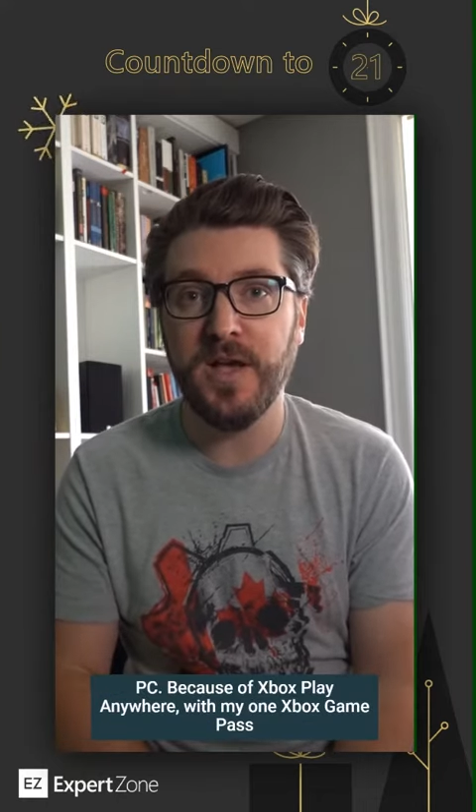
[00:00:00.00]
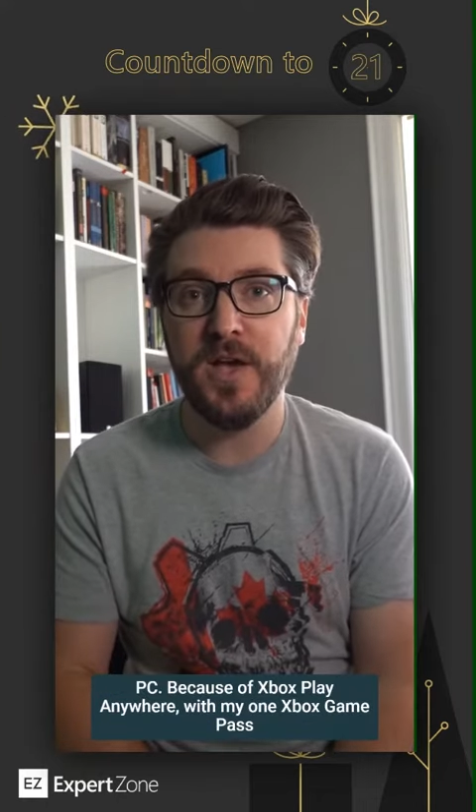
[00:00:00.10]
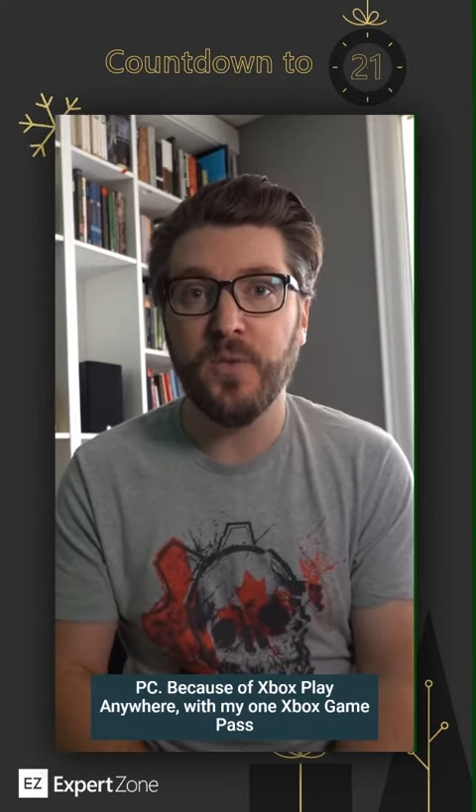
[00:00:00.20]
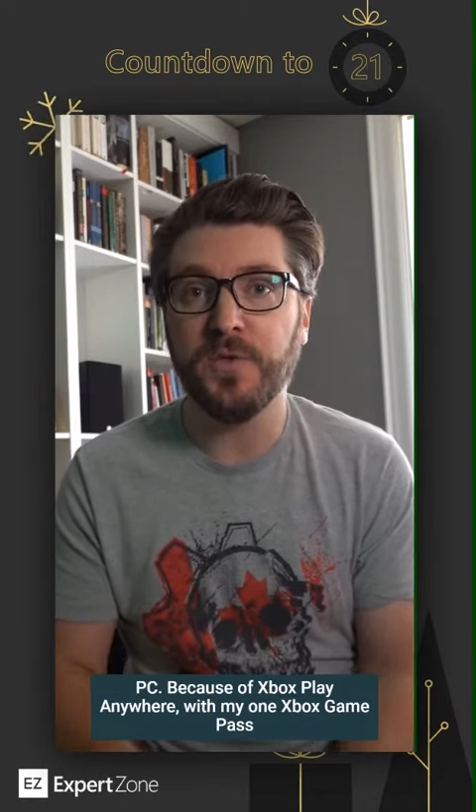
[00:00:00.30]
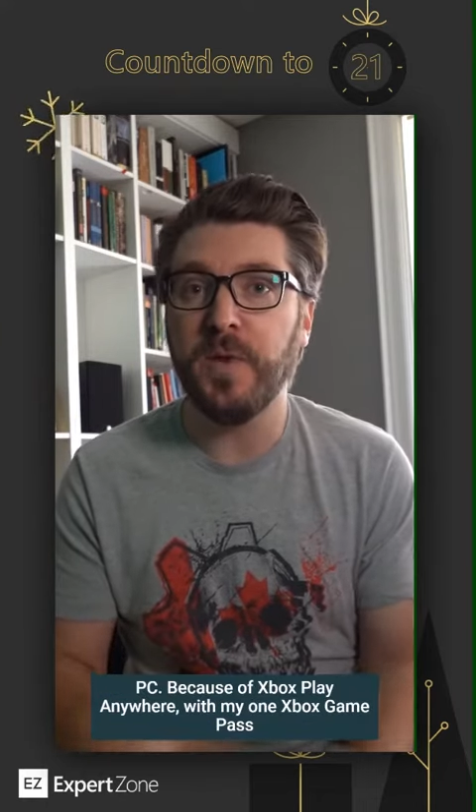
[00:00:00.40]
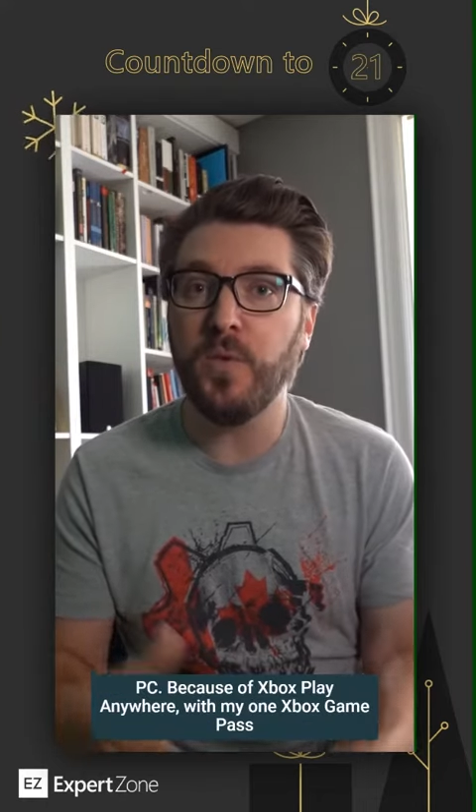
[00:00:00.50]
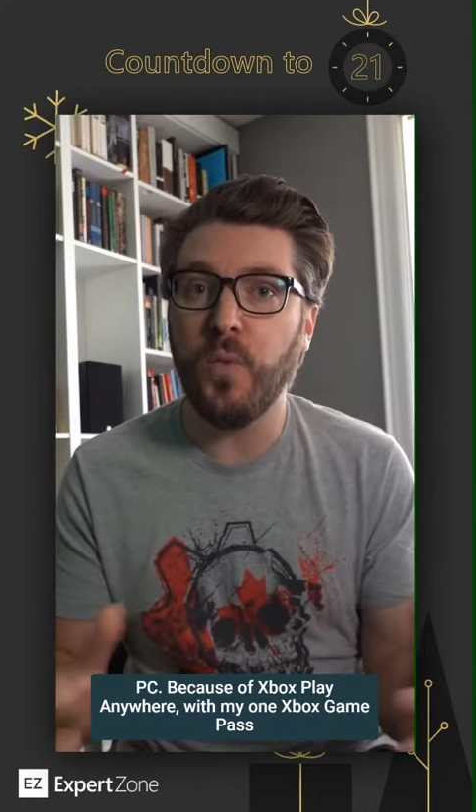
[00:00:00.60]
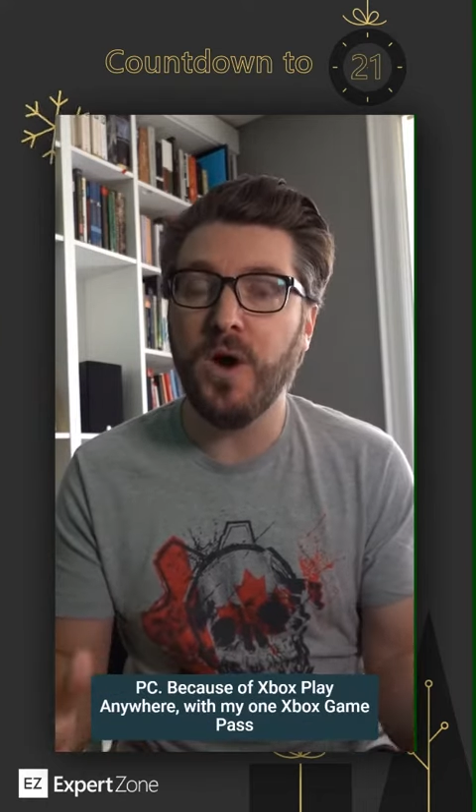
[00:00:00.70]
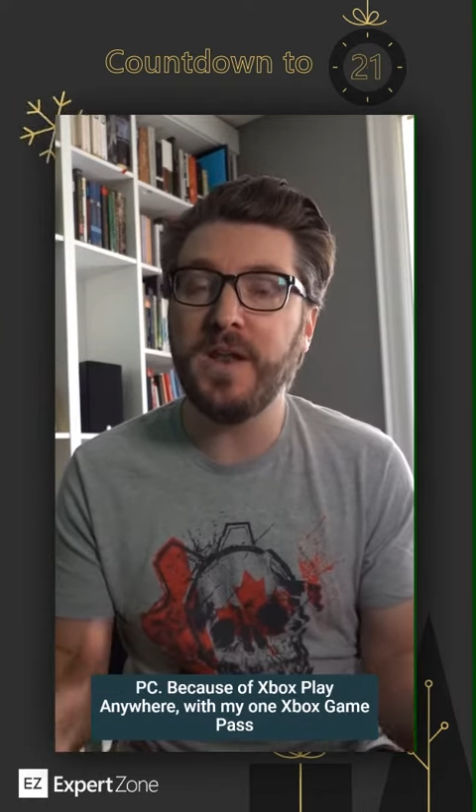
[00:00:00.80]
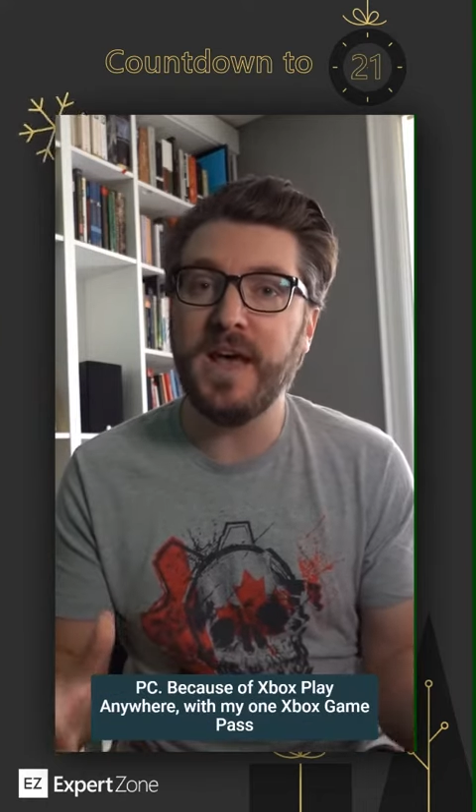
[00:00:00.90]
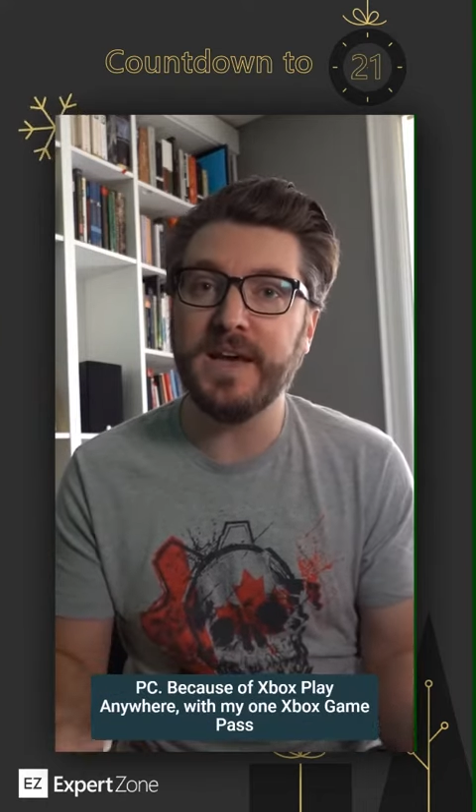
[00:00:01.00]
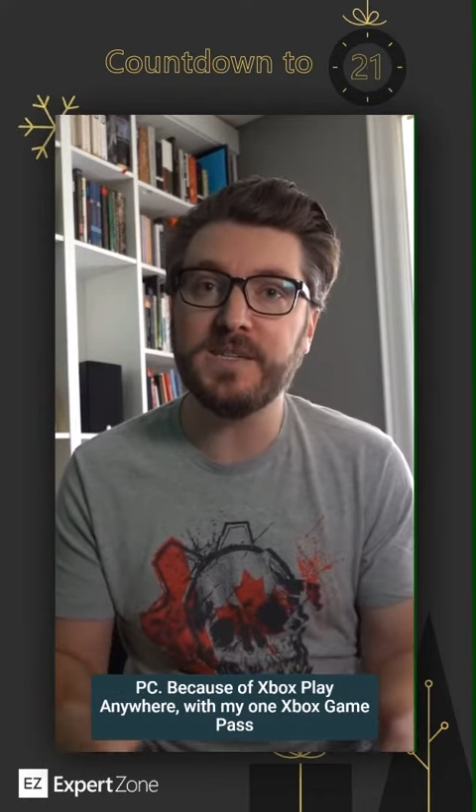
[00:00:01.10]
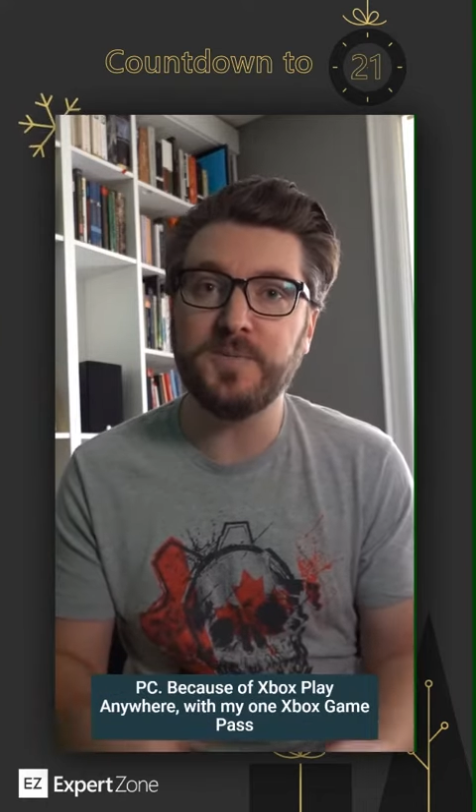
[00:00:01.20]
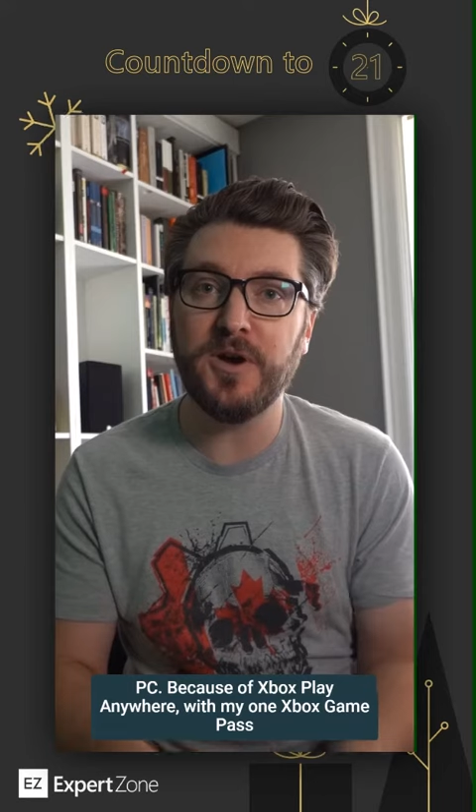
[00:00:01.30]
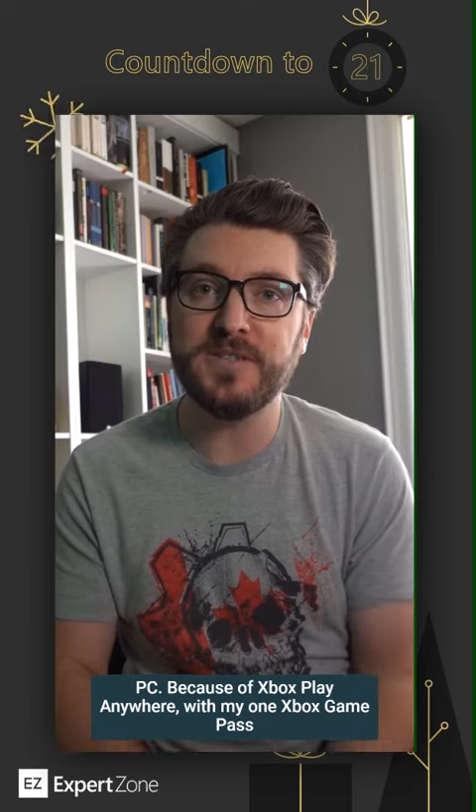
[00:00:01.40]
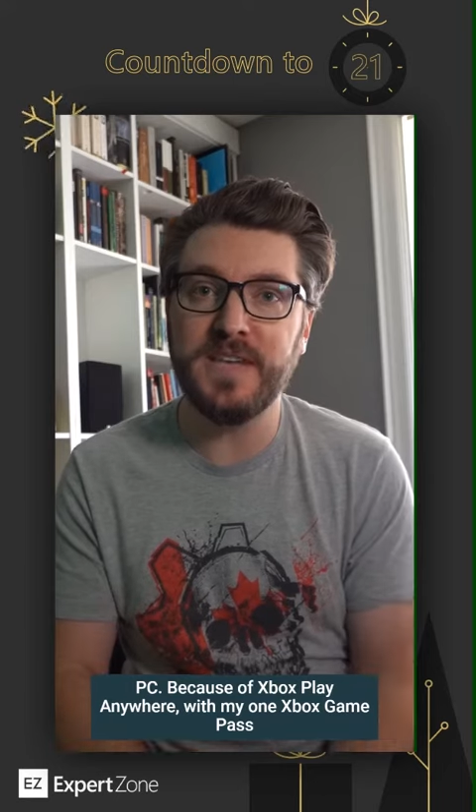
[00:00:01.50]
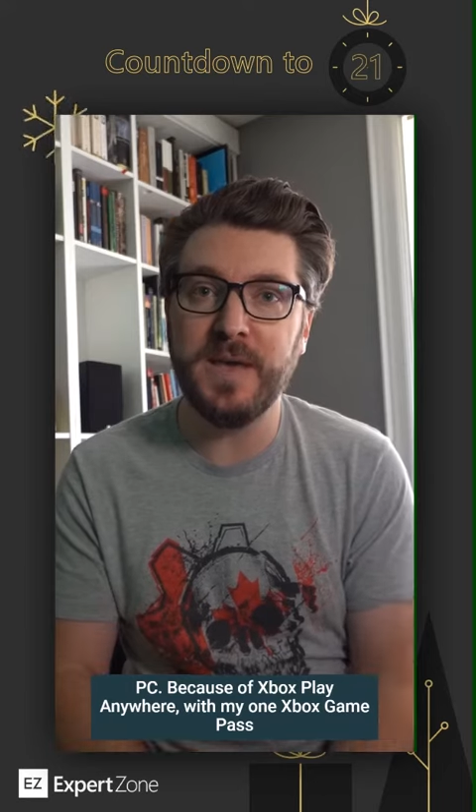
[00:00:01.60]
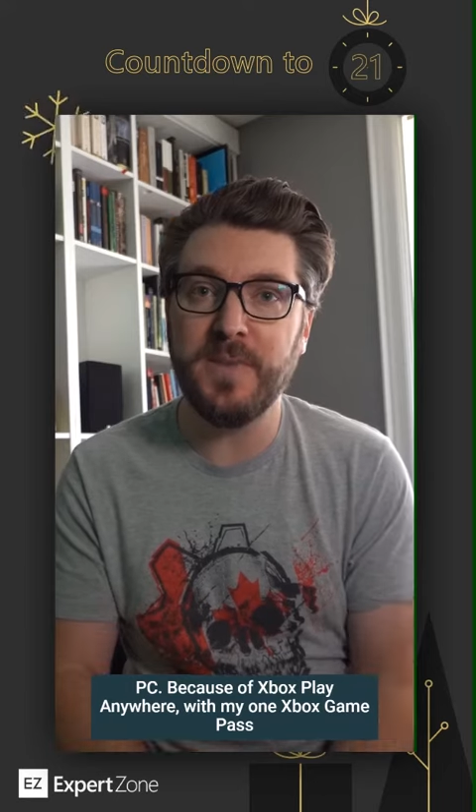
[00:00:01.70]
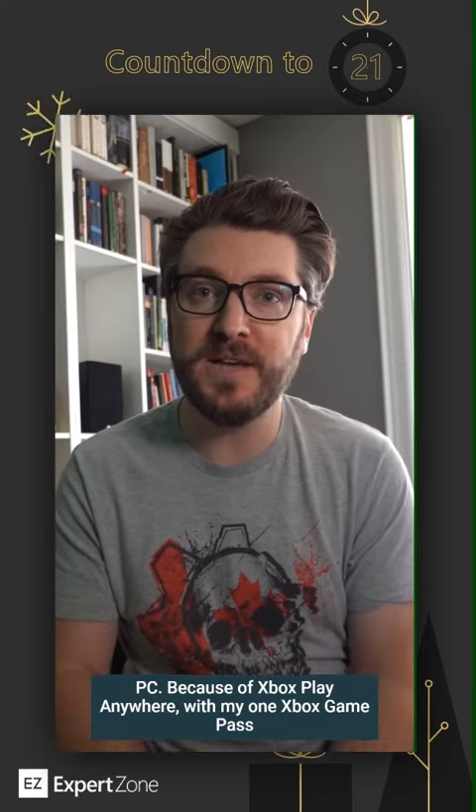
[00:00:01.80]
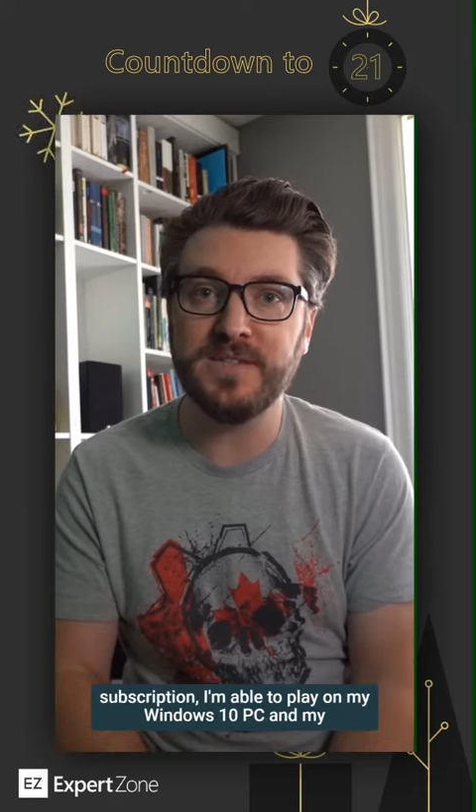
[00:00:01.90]
with my one Xbox Game
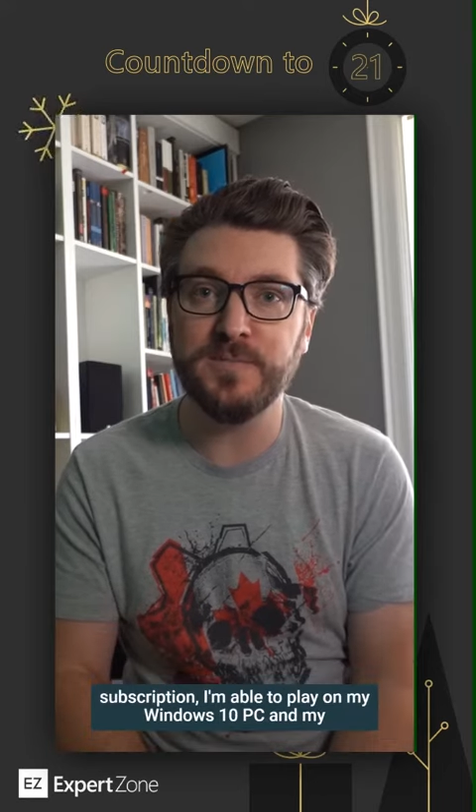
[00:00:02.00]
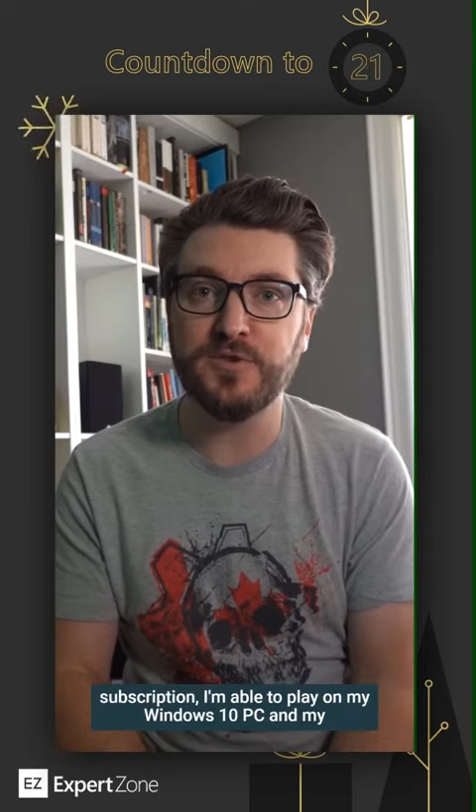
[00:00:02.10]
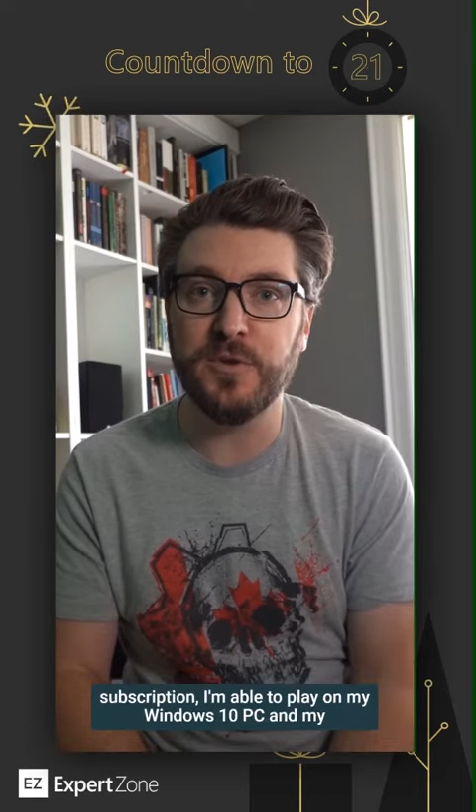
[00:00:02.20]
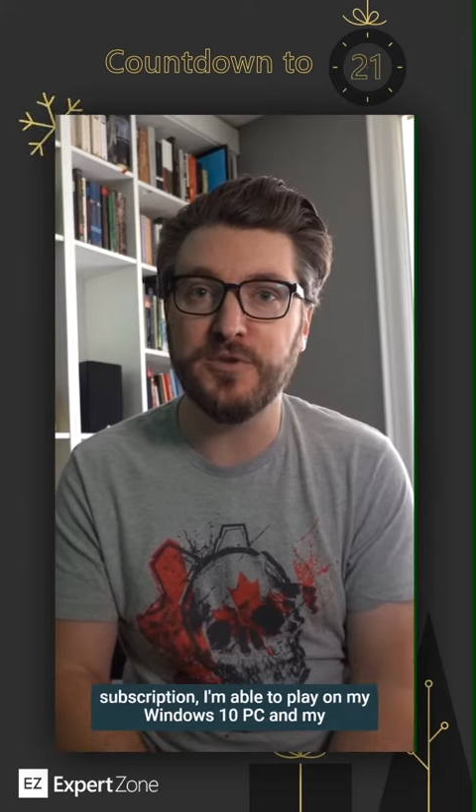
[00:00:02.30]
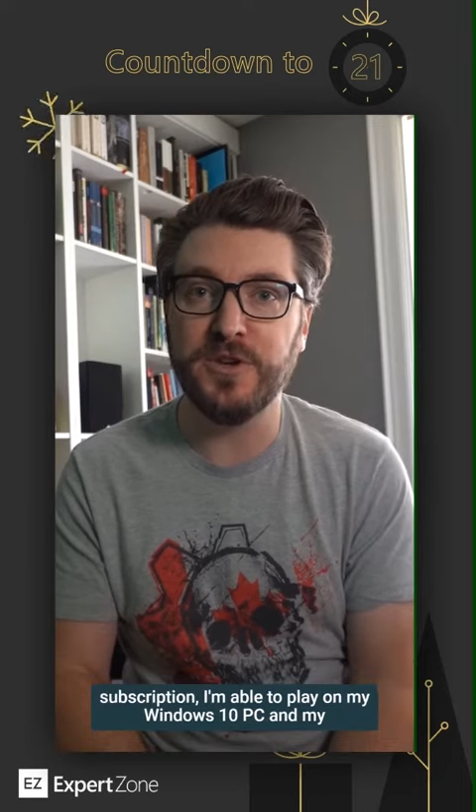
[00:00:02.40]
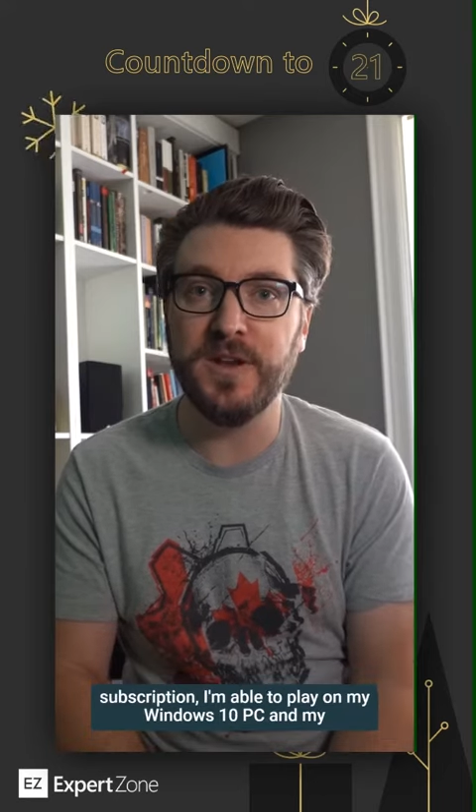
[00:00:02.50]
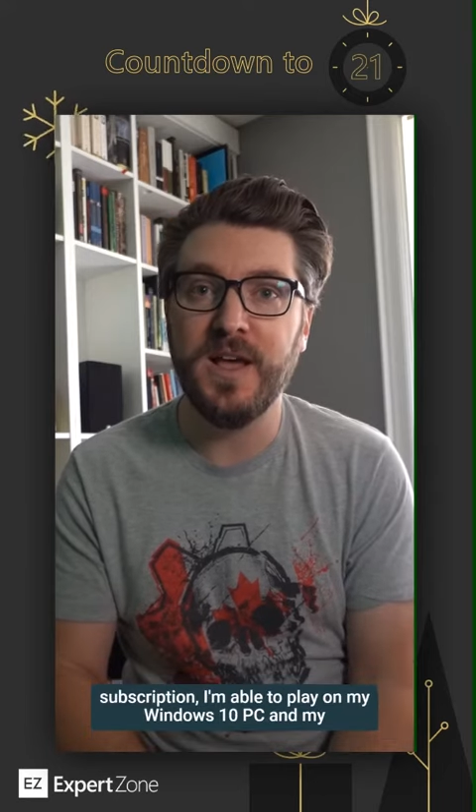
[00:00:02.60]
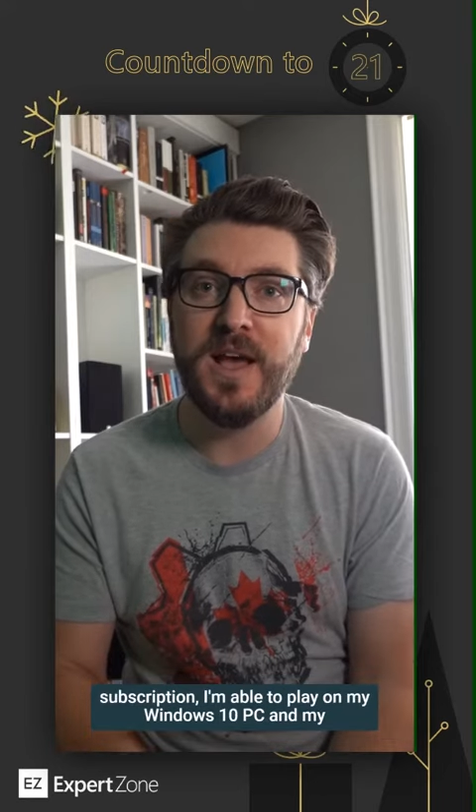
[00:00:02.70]
Pass subscription,